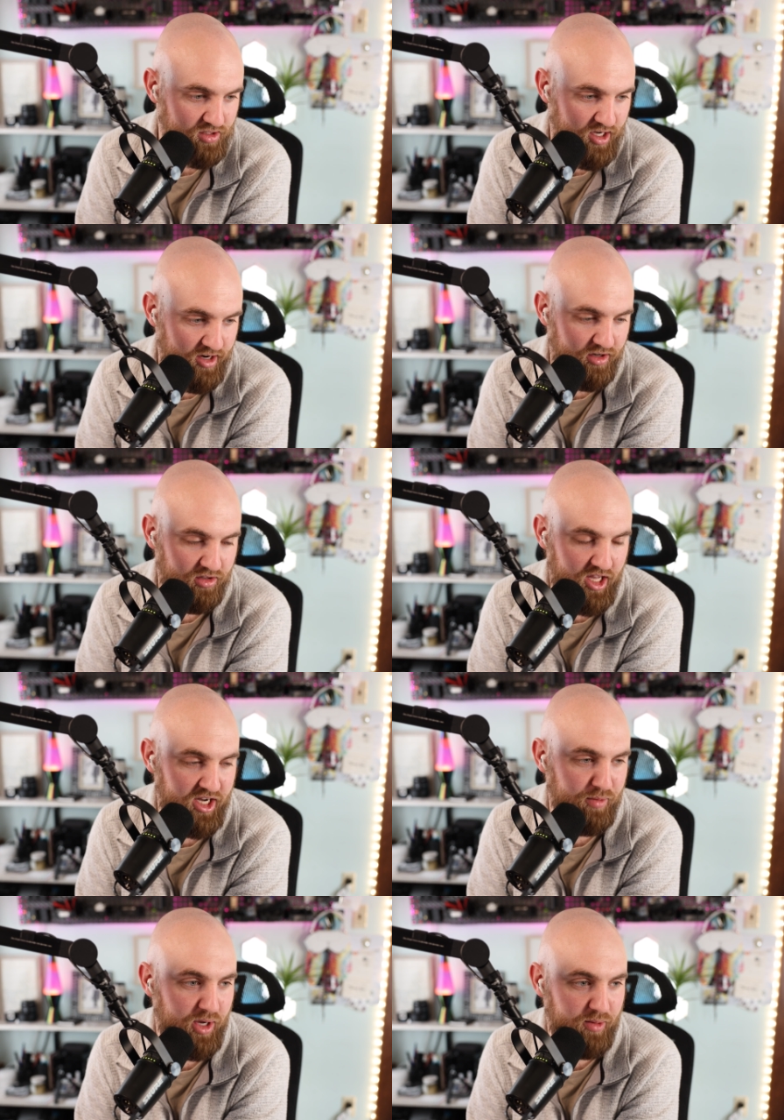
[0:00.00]
I don't know,
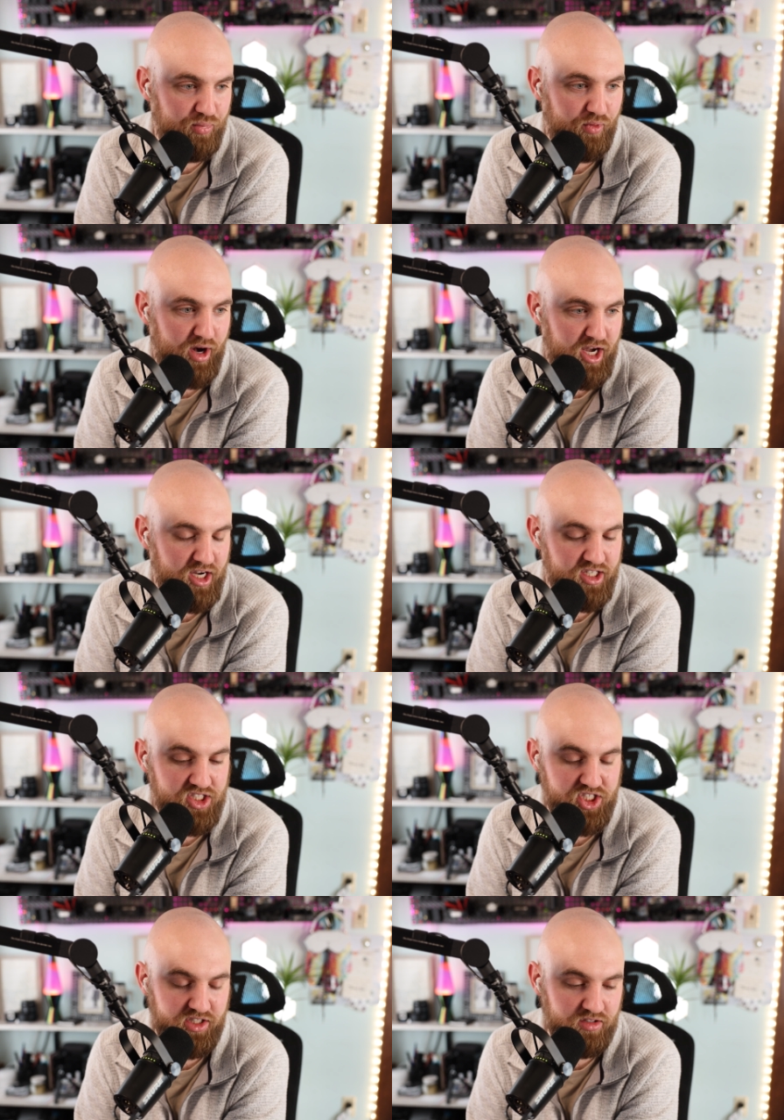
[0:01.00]
letting my brain
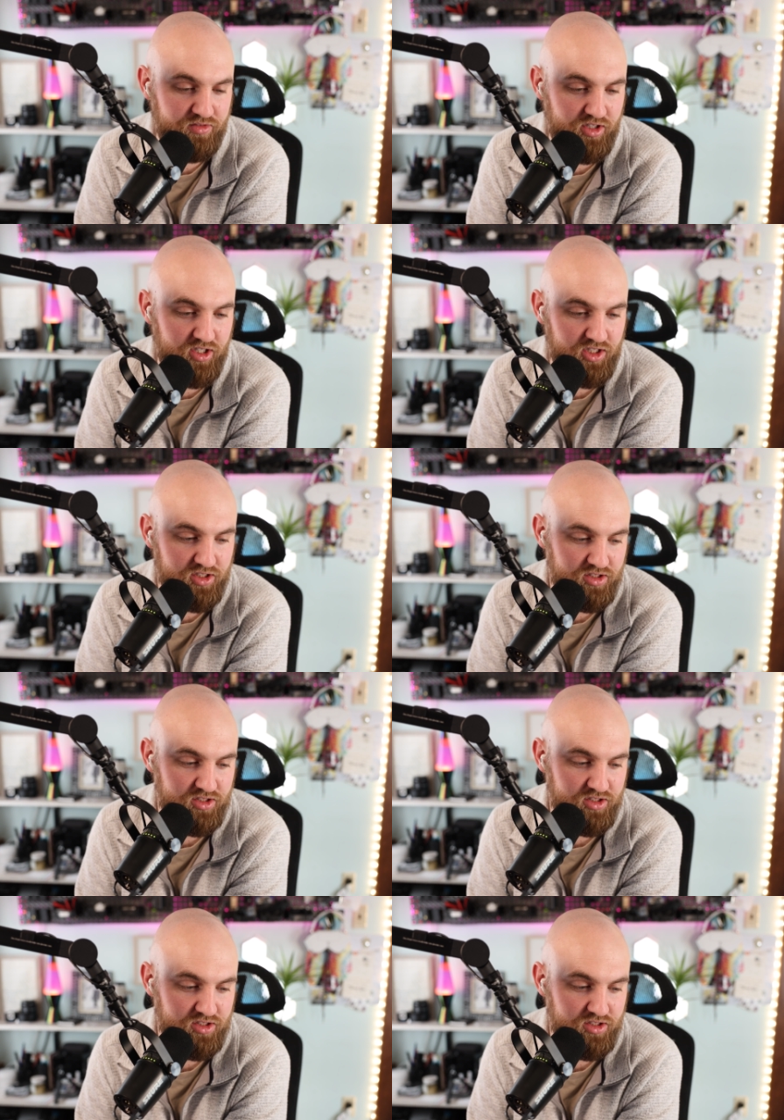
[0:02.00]
chill for